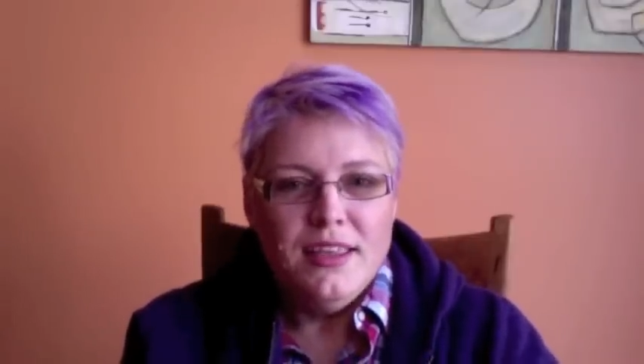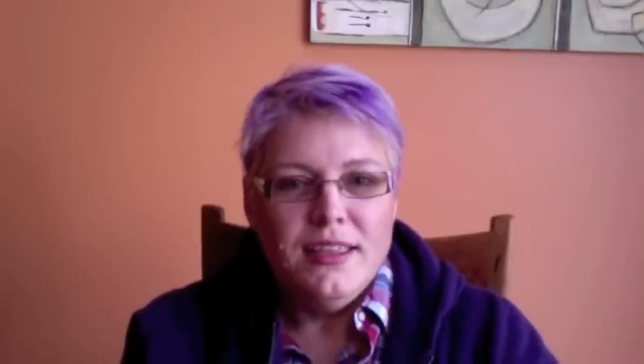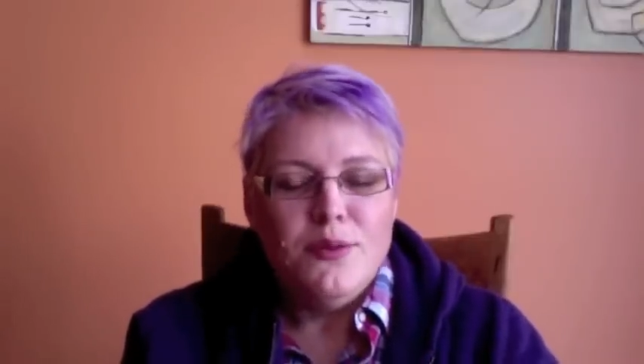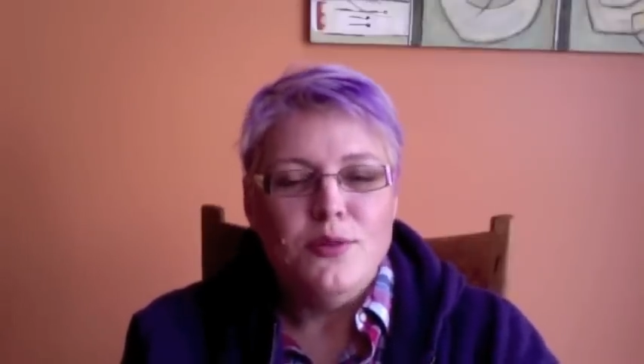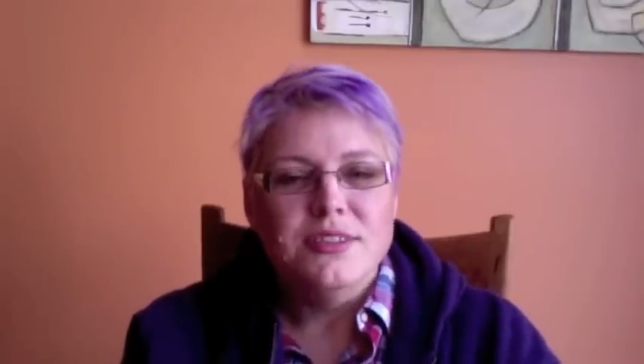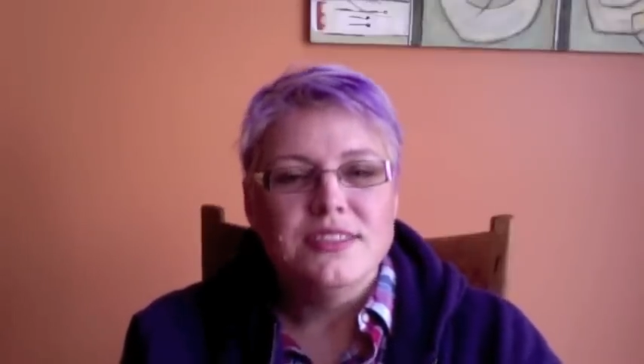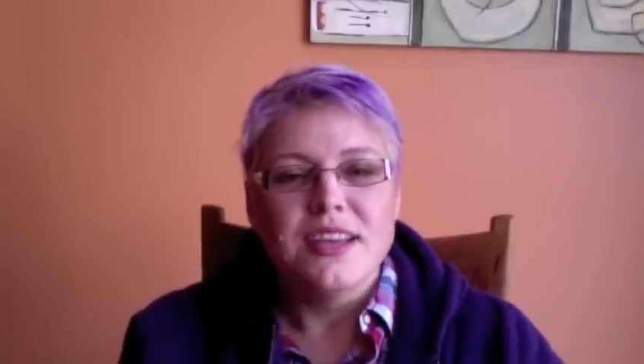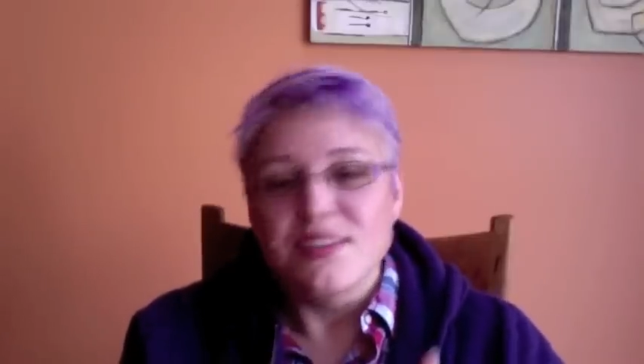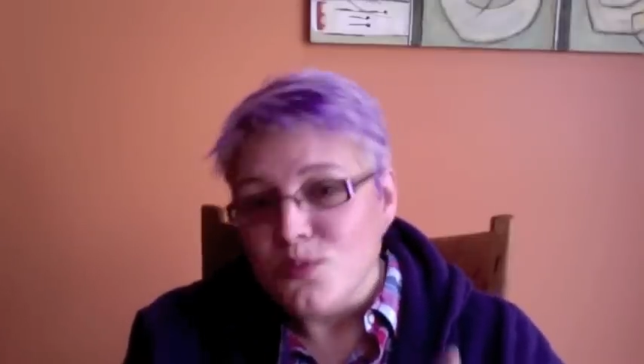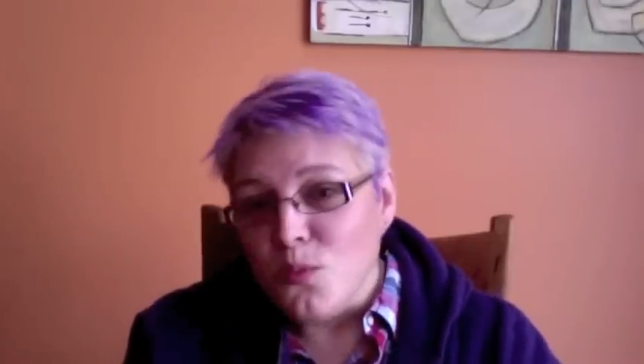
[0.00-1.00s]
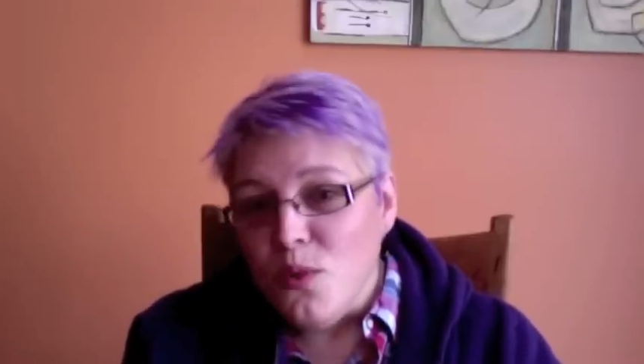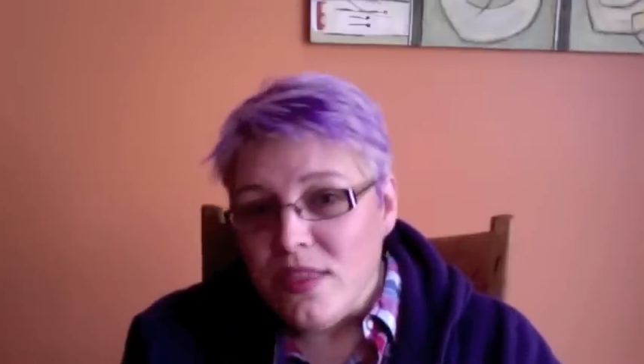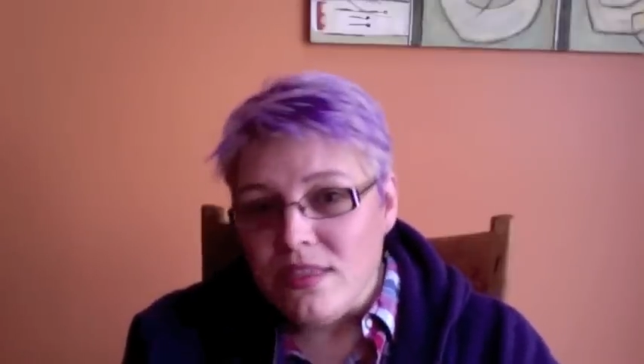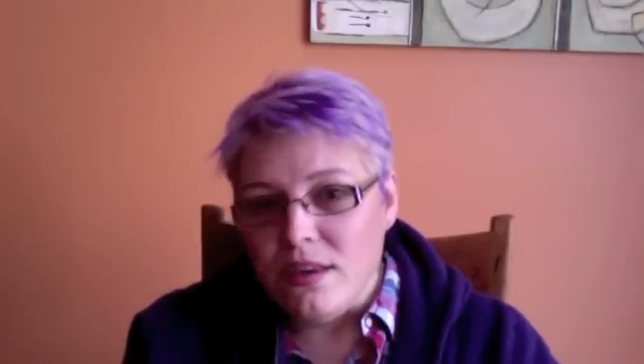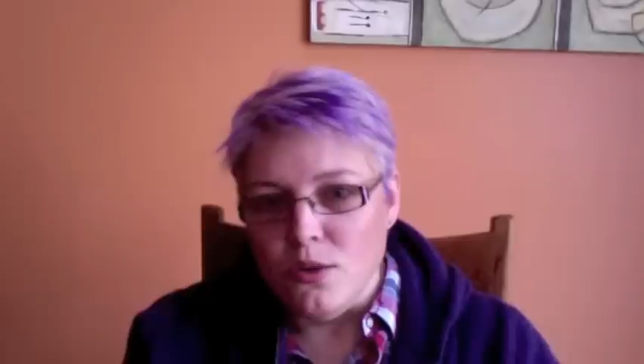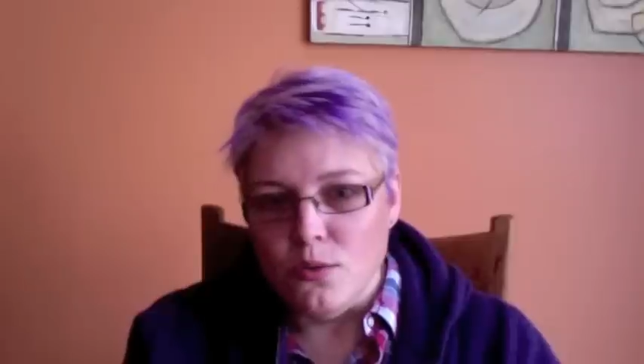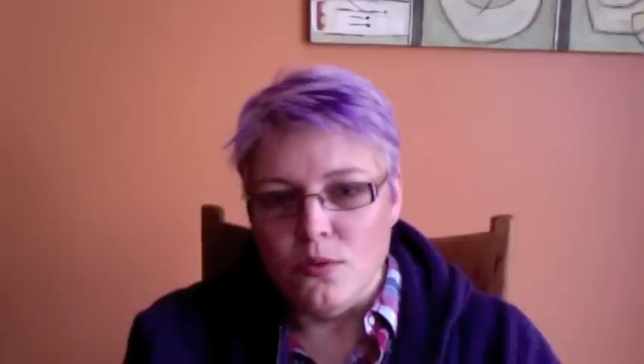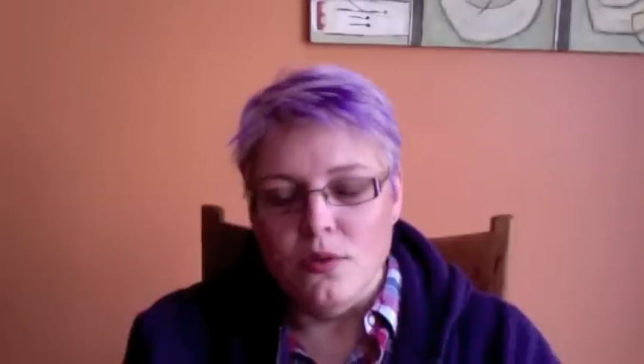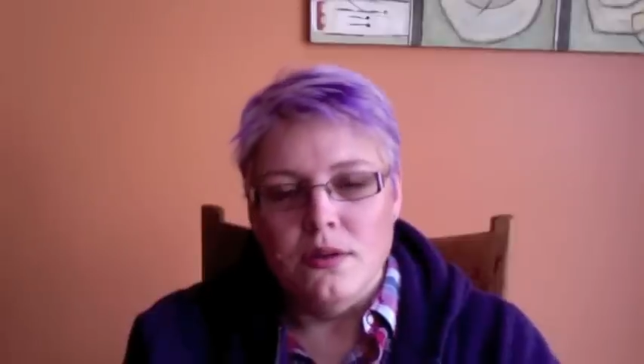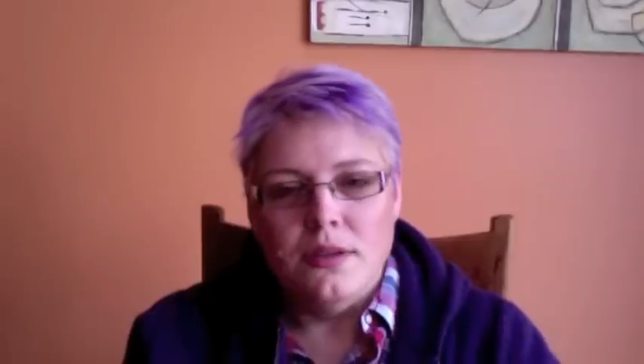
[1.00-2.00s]
They will discuss with you.
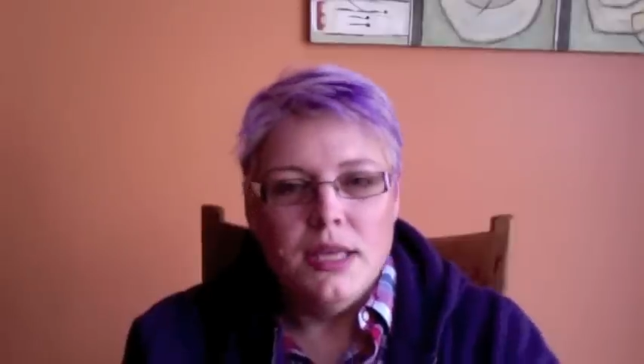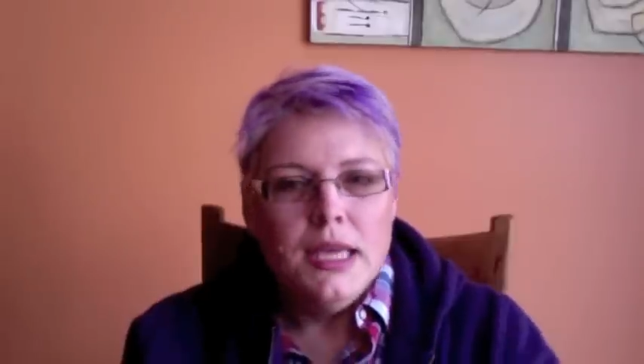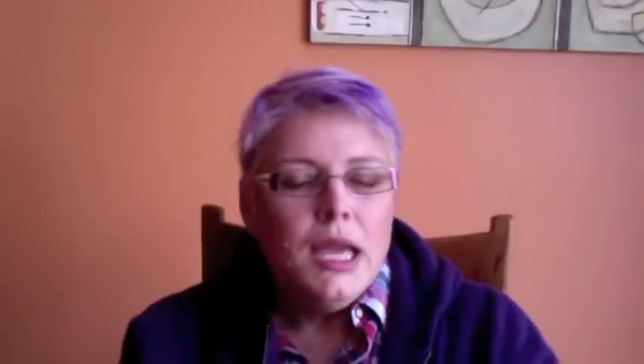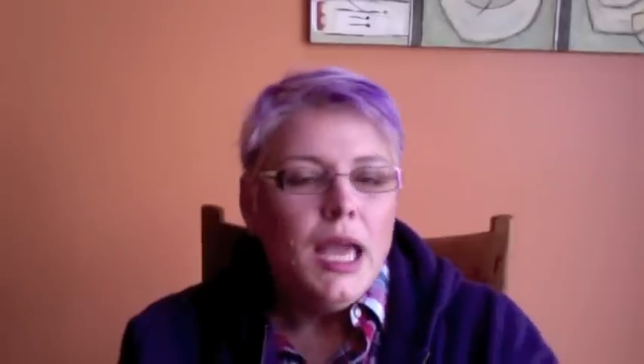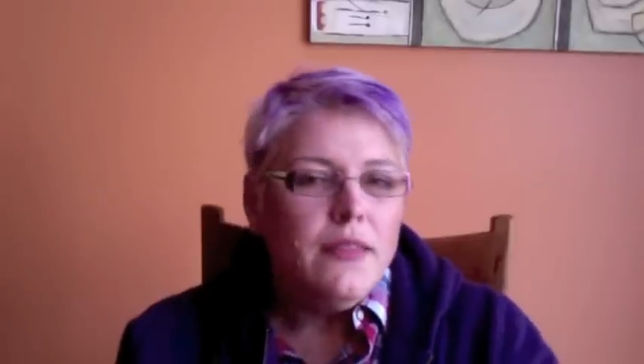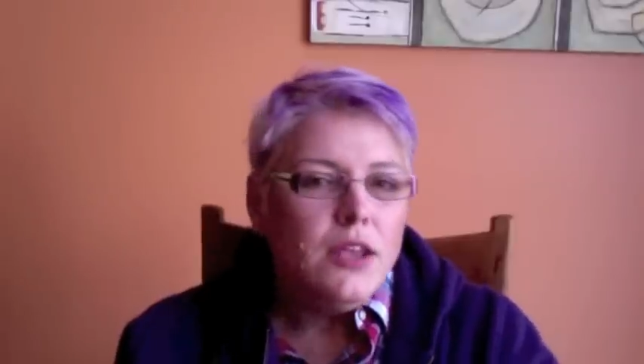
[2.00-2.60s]
And